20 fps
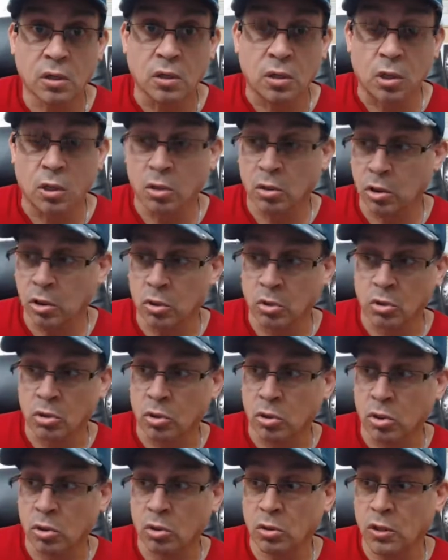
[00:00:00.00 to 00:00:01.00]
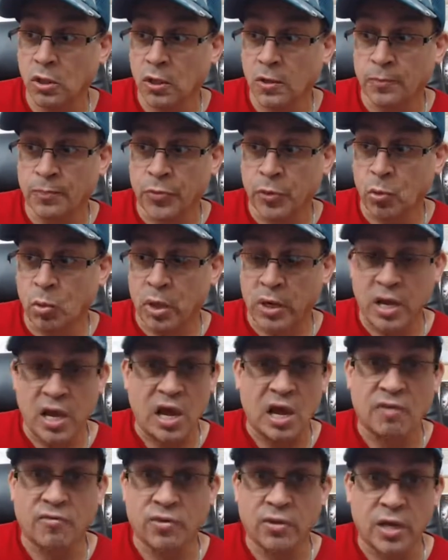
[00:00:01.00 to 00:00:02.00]
Little girl want to
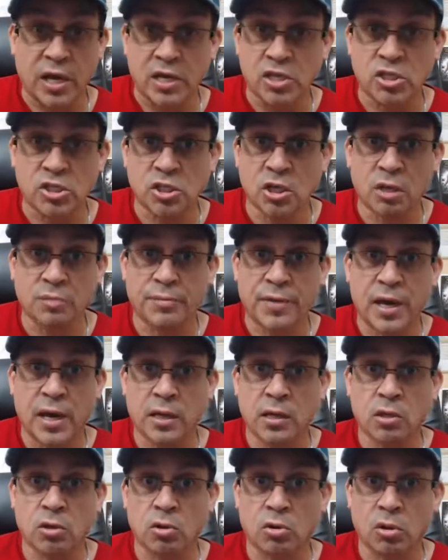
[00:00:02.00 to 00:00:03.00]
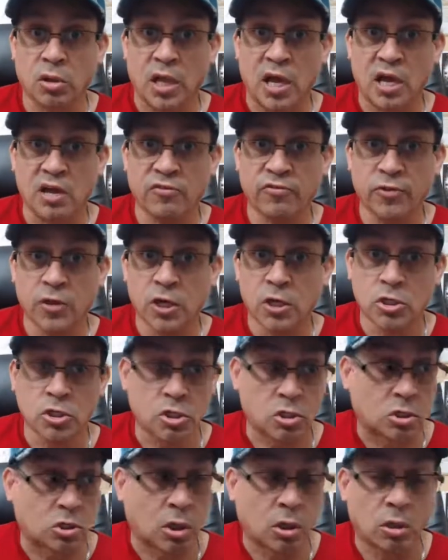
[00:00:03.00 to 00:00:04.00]
have a nice young man in her life,
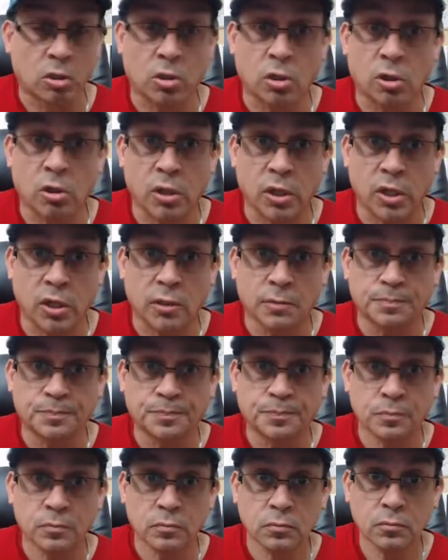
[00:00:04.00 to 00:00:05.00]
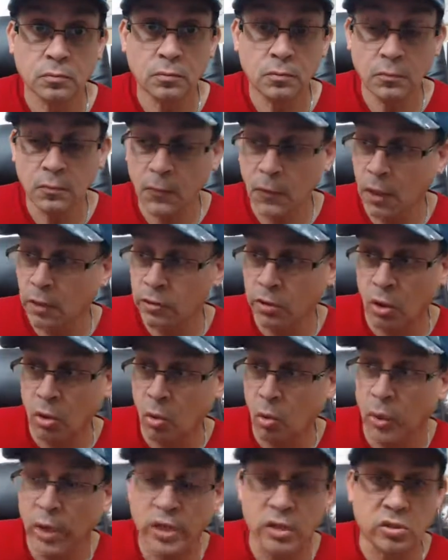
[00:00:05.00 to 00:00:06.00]
start early.
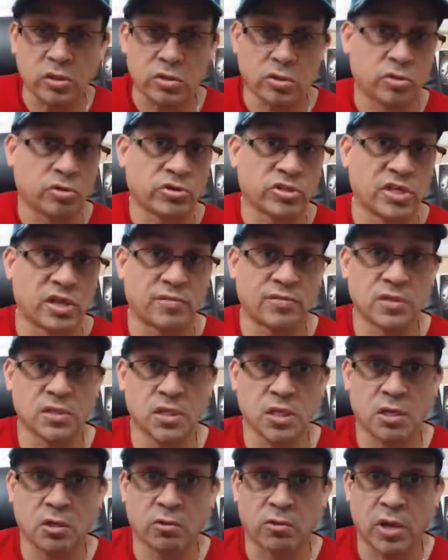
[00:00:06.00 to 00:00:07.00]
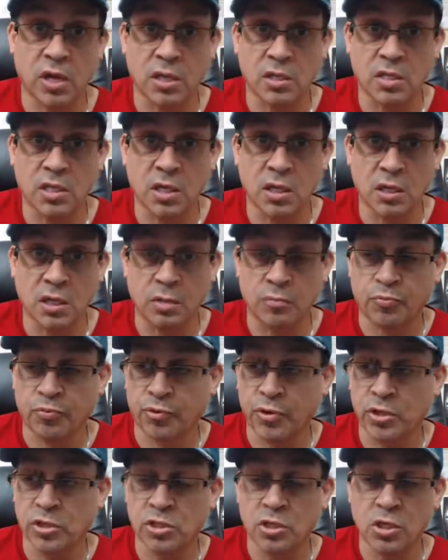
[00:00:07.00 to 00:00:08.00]
Don't wait till you're 17 or 18 and
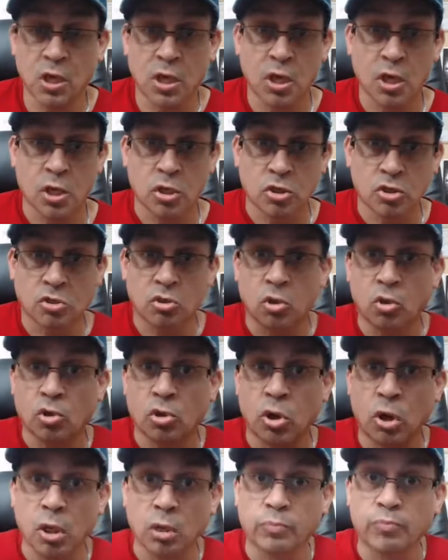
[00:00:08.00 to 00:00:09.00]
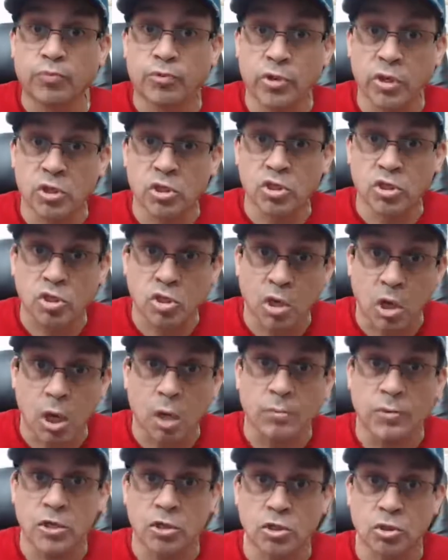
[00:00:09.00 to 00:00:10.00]
so-called Prince
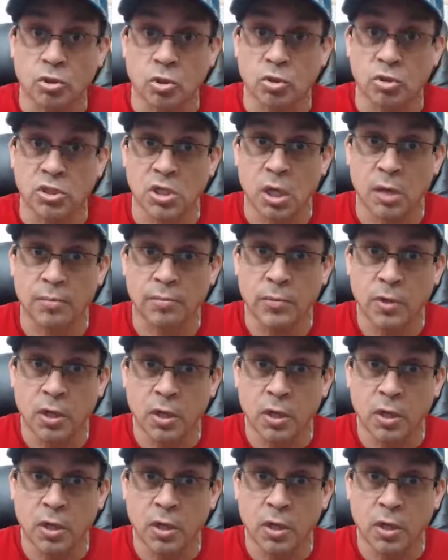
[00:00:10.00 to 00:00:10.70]
Charming shows up.